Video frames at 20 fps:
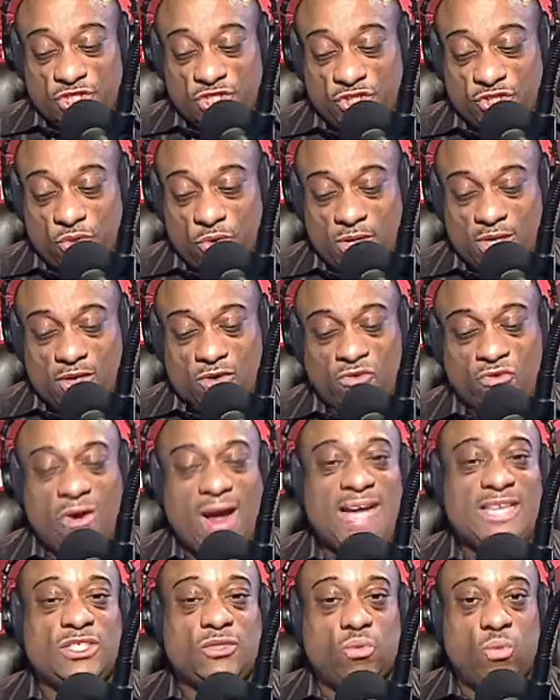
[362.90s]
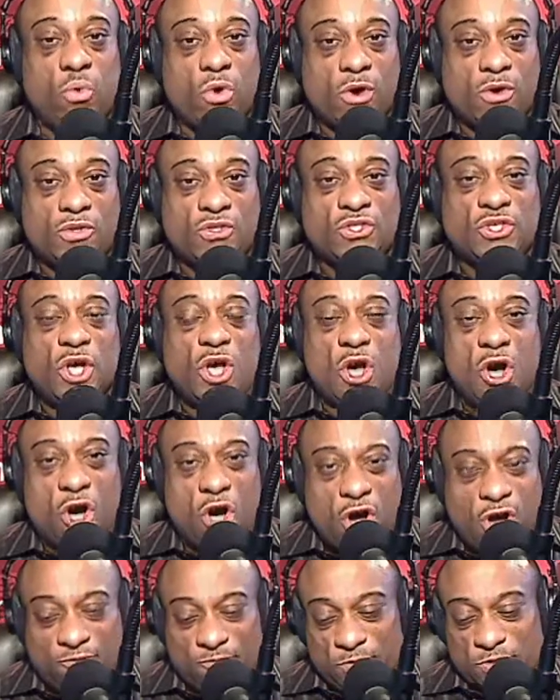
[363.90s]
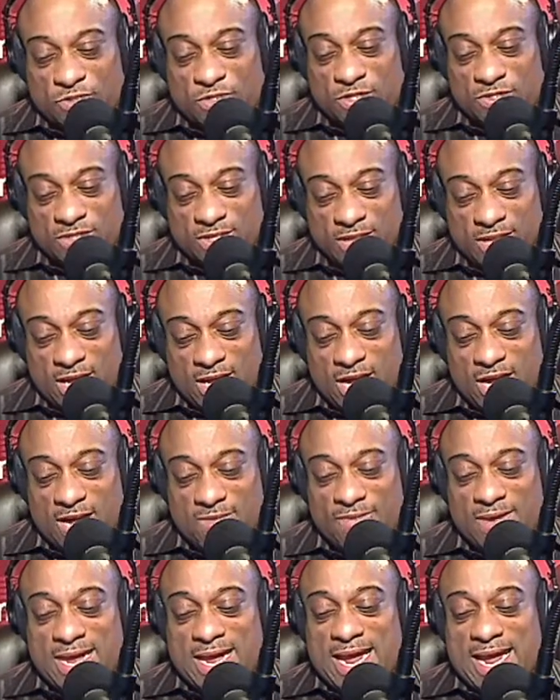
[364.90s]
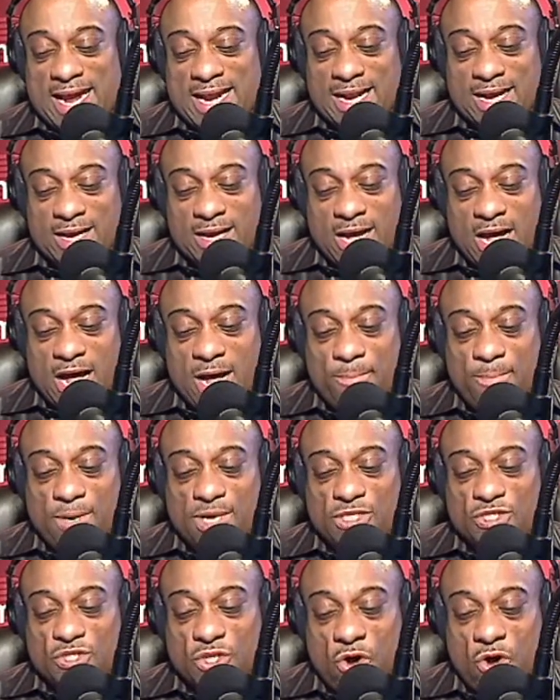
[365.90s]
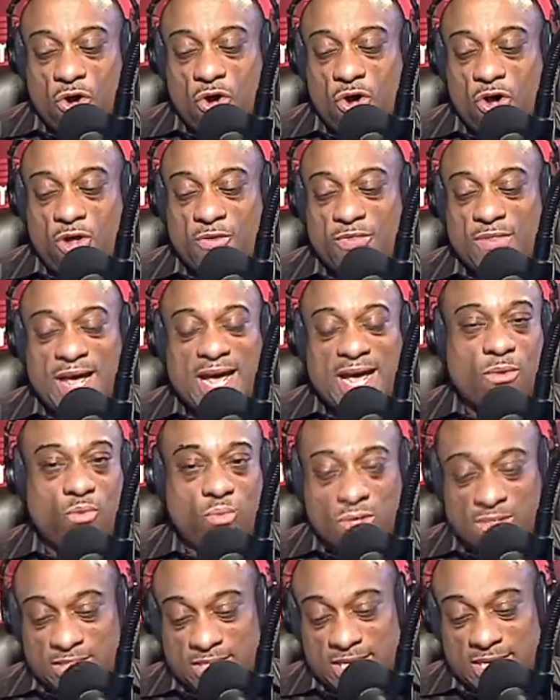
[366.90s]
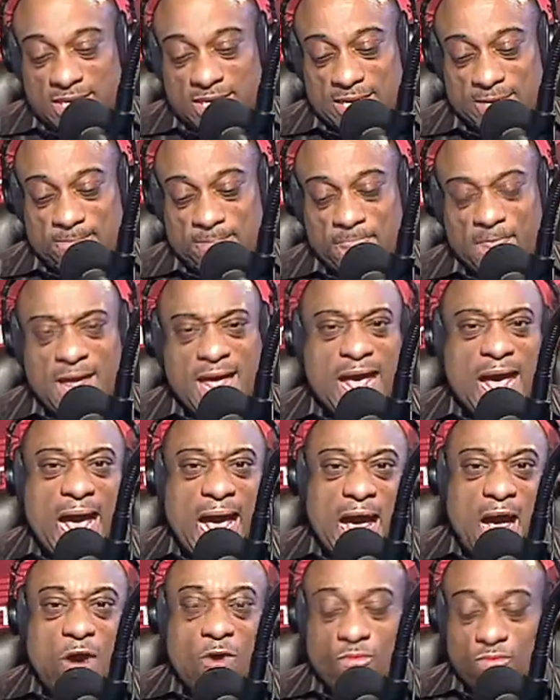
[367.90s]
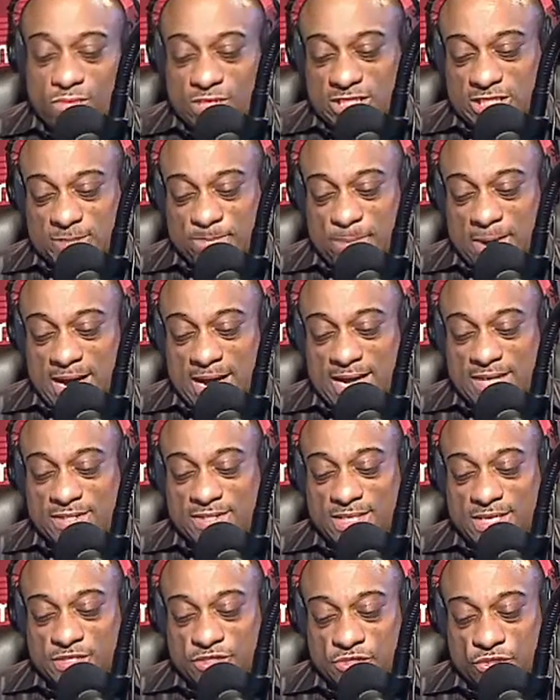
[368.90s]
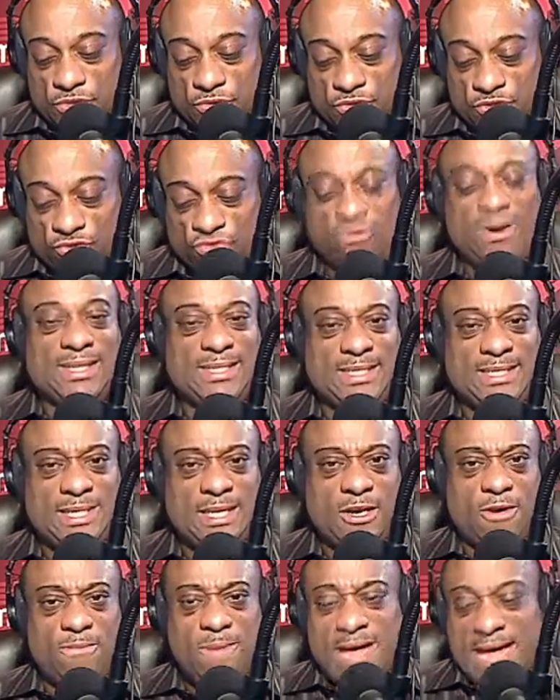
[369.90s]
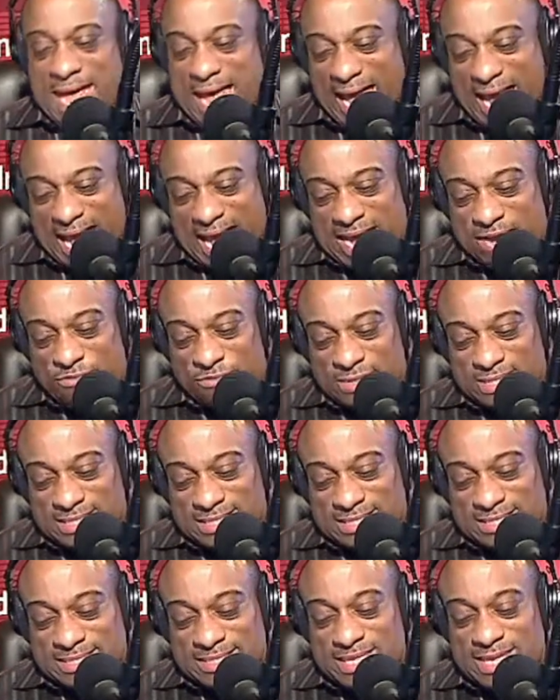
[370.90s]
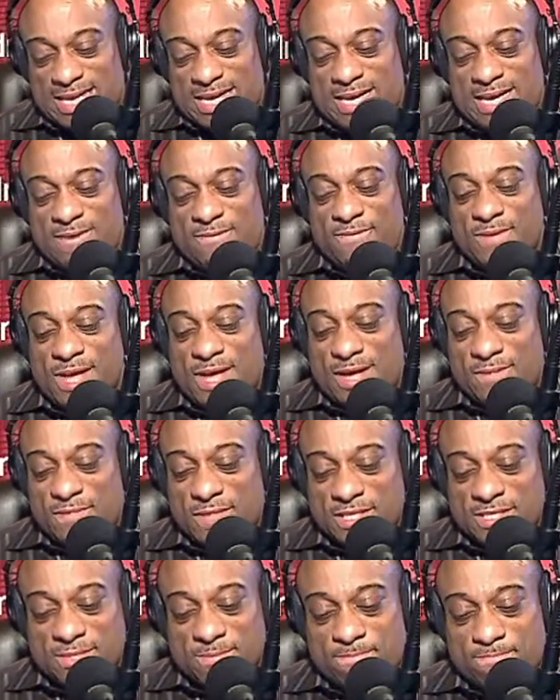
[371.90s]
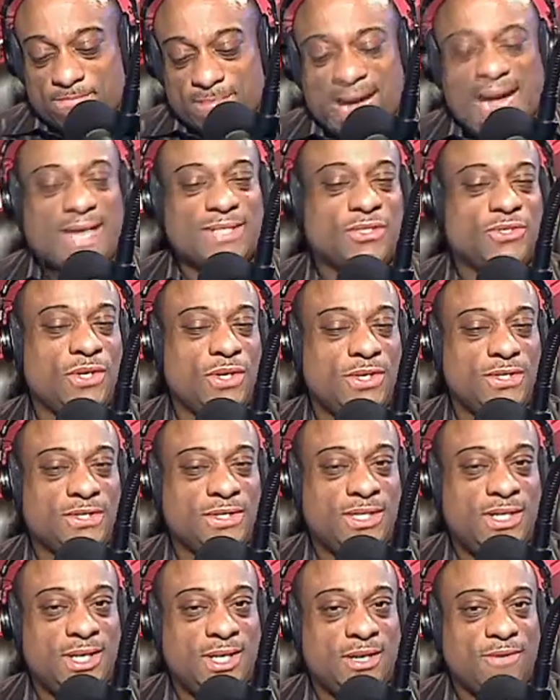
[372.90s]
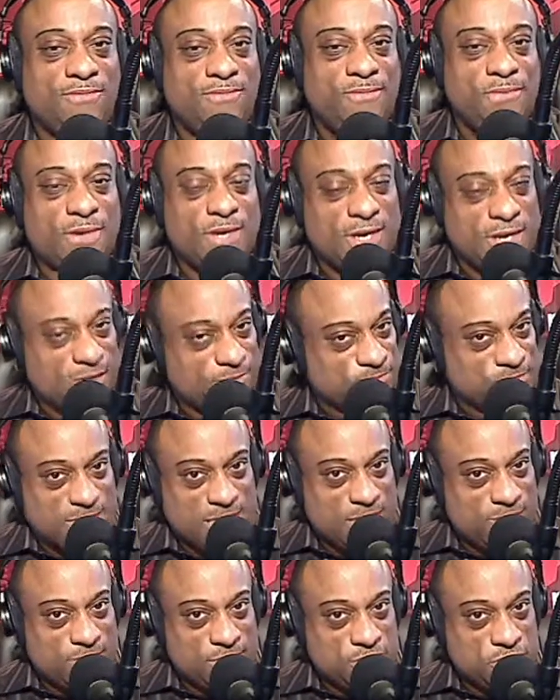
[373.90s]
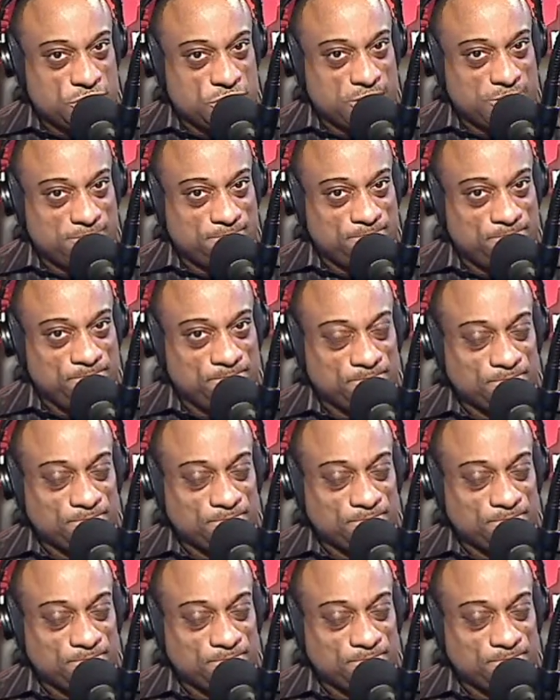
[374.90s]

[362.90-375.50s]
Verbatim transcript: short, Christ works offers us love and accomplish all that was needed. Our response is to trust him and receive this matchless gift of salvation.